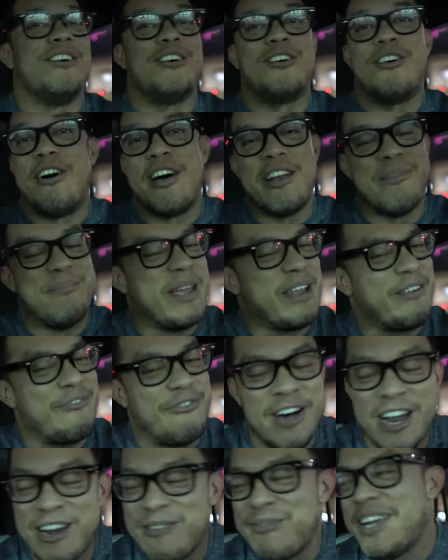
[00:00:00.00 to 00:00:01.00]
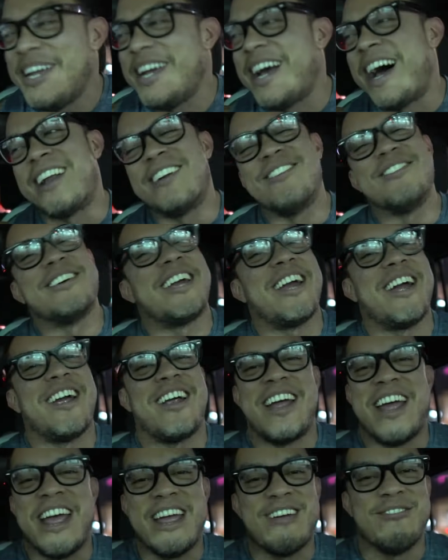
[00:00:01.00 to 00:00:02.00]
know, go ahead and make fun of me. I don't
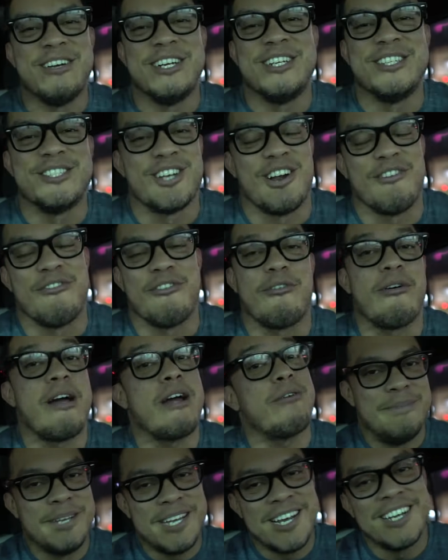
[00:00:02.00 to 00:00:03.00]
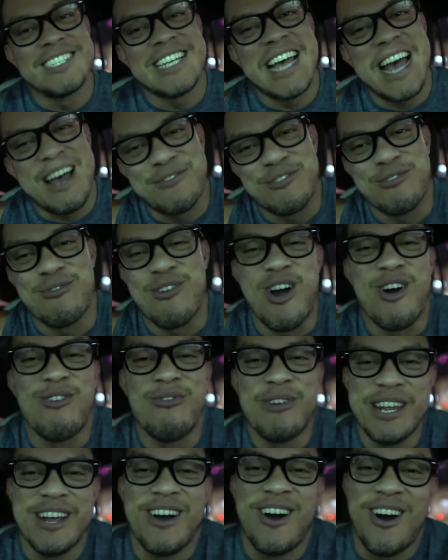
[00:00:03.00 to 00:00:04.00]
care. Hey, we deserve it, right? Because after all,
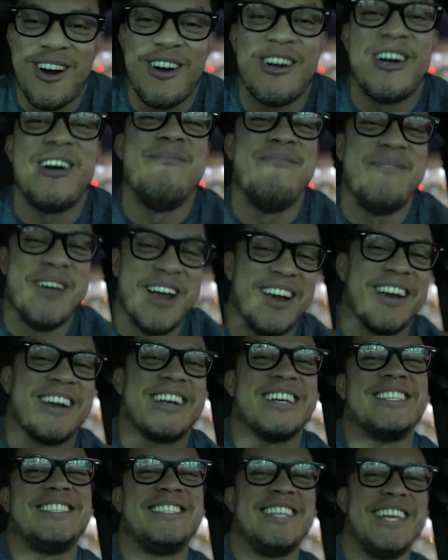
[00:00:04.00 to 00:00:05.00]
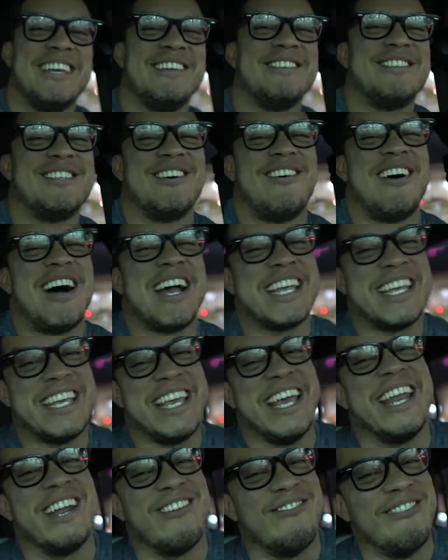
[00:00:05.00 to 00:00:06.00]
we are America's team, so I
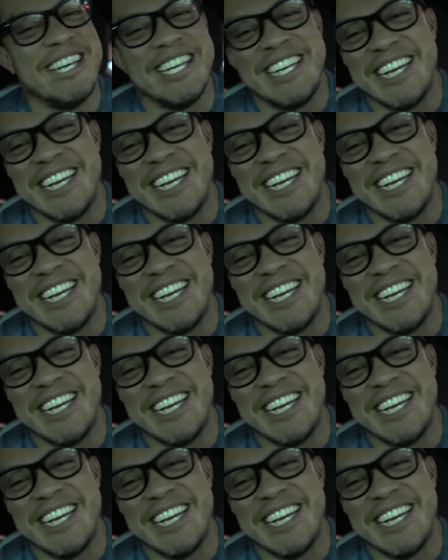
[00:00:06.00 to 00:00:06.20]
get it. We